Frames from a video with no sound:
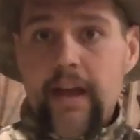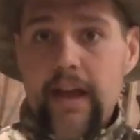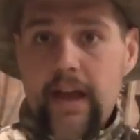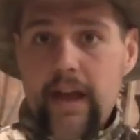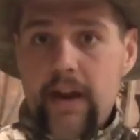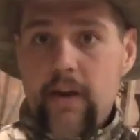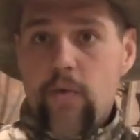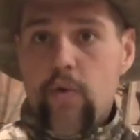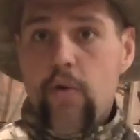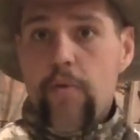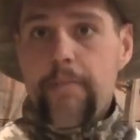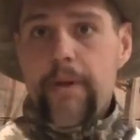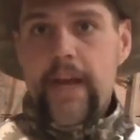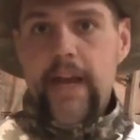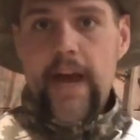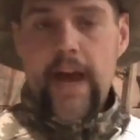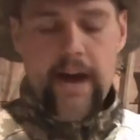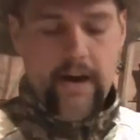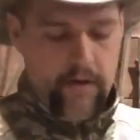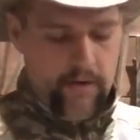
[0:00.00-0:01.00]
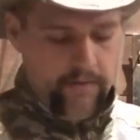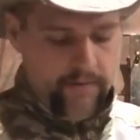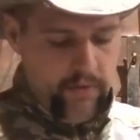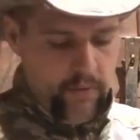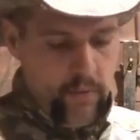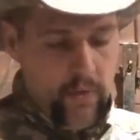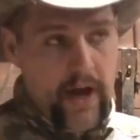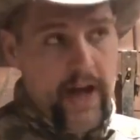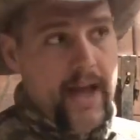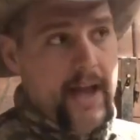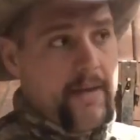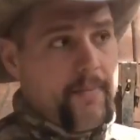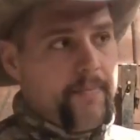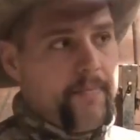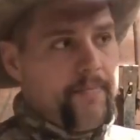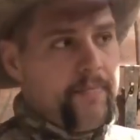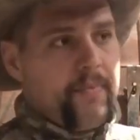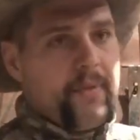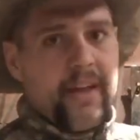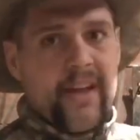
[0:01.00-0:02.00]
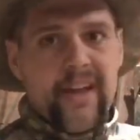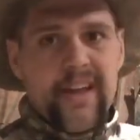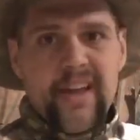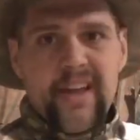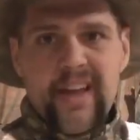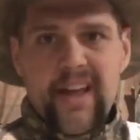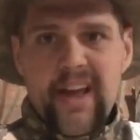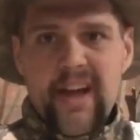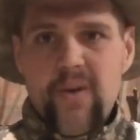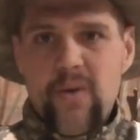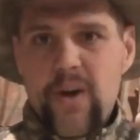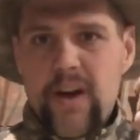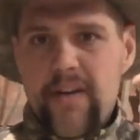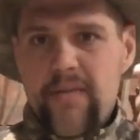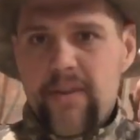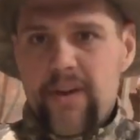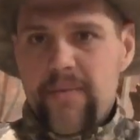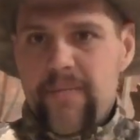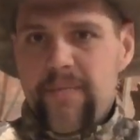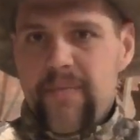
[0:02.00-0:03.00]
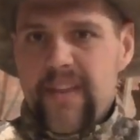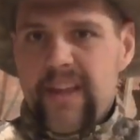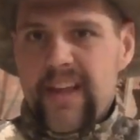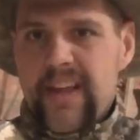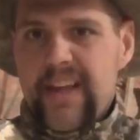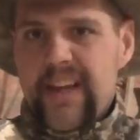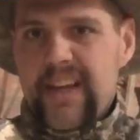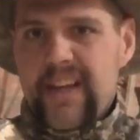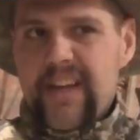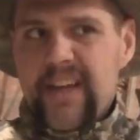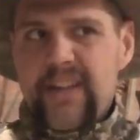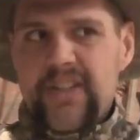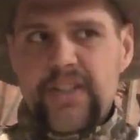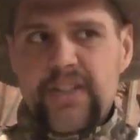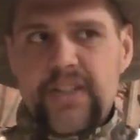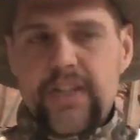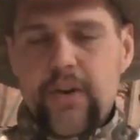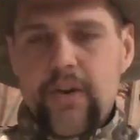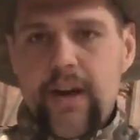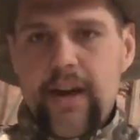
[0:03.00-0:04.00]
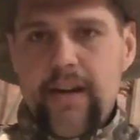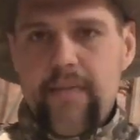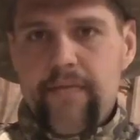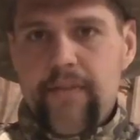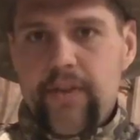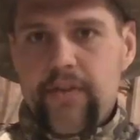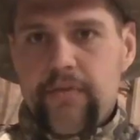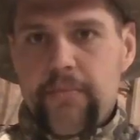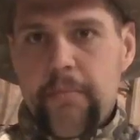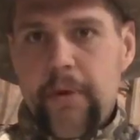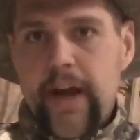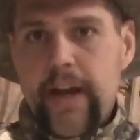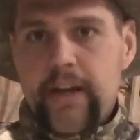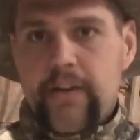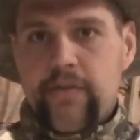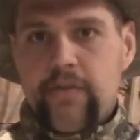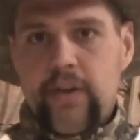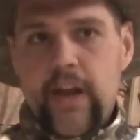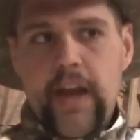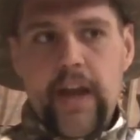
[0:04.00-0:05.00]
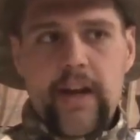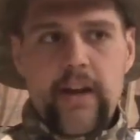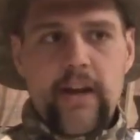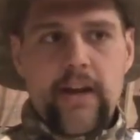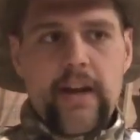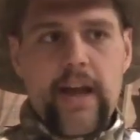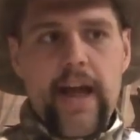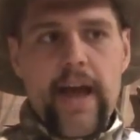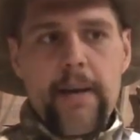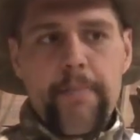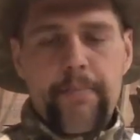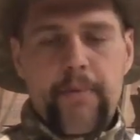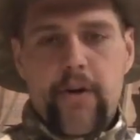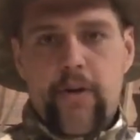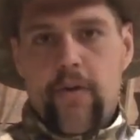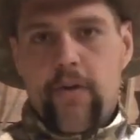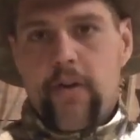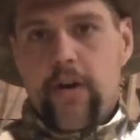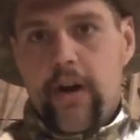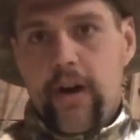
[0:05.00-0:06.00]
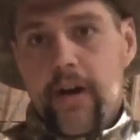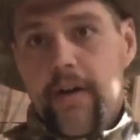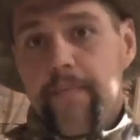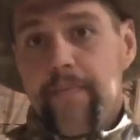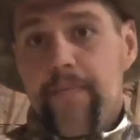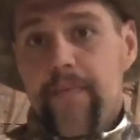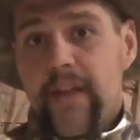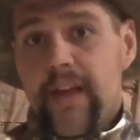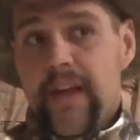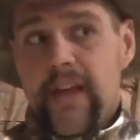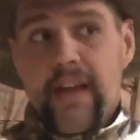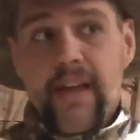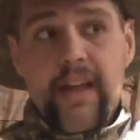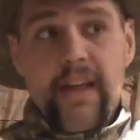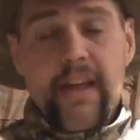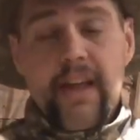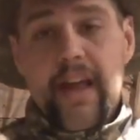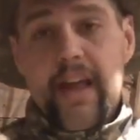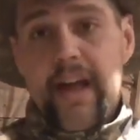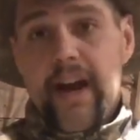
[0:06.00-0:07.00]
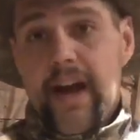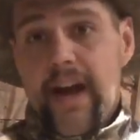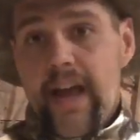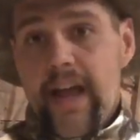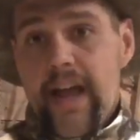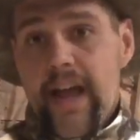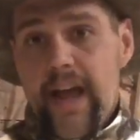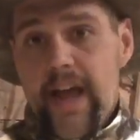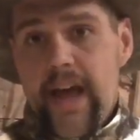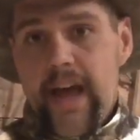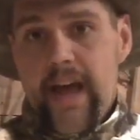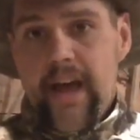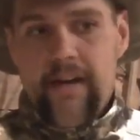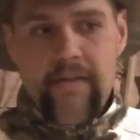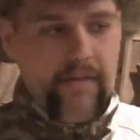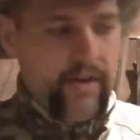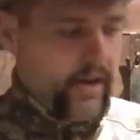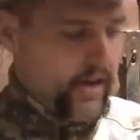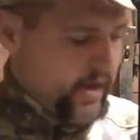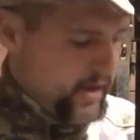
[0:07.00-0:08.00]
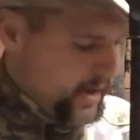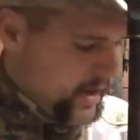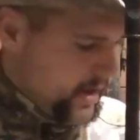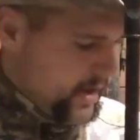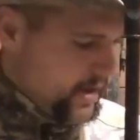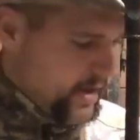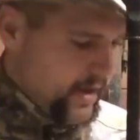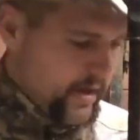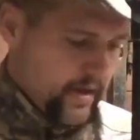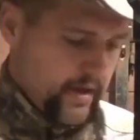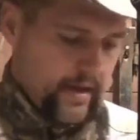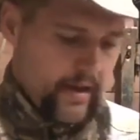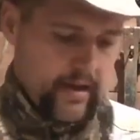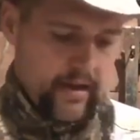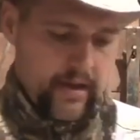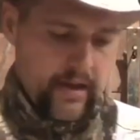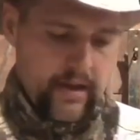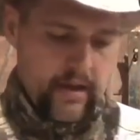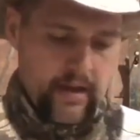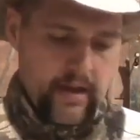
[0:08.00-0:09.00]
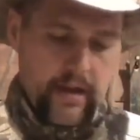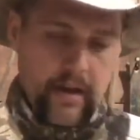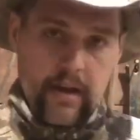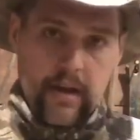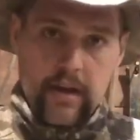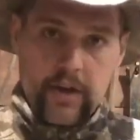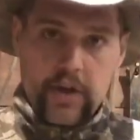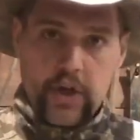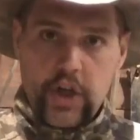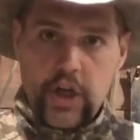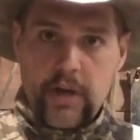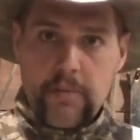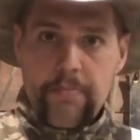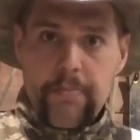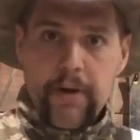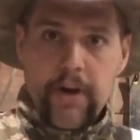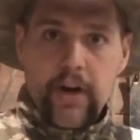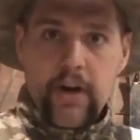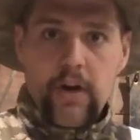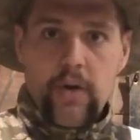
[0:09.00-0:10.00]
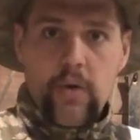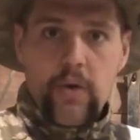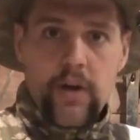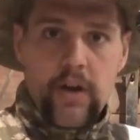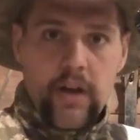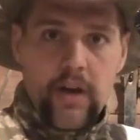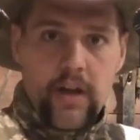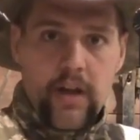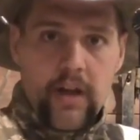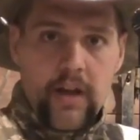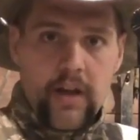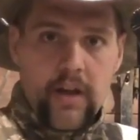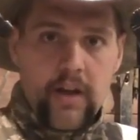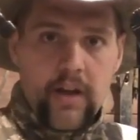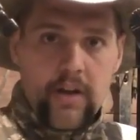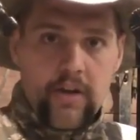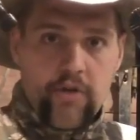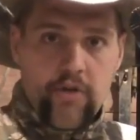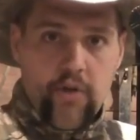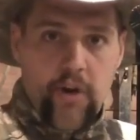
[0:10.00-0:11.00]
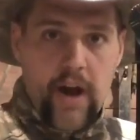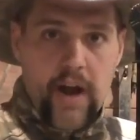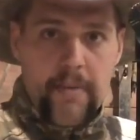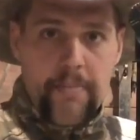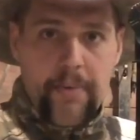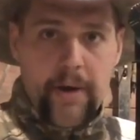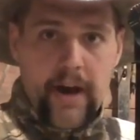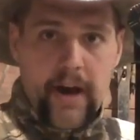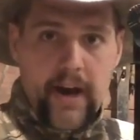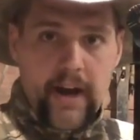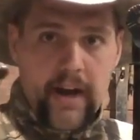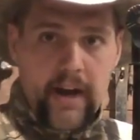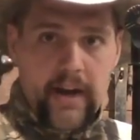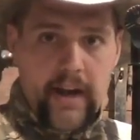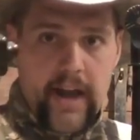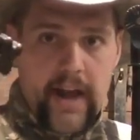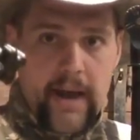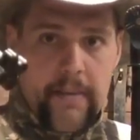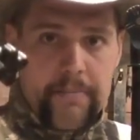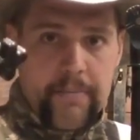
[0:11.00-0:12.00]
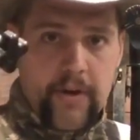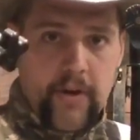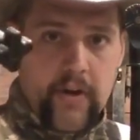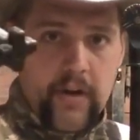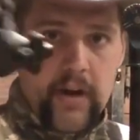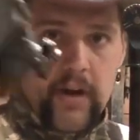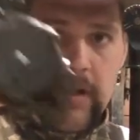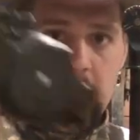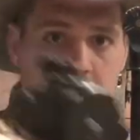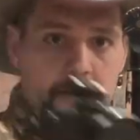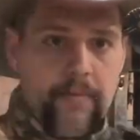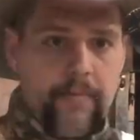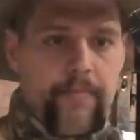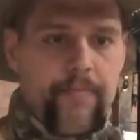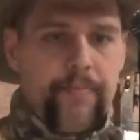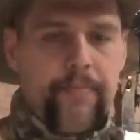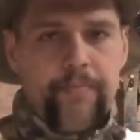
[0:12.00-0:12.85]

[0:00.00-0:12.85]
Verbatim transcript: And it will be out of the way. However, it does still have this mic stand adapter on it. And I have a cheapo tripod adapter here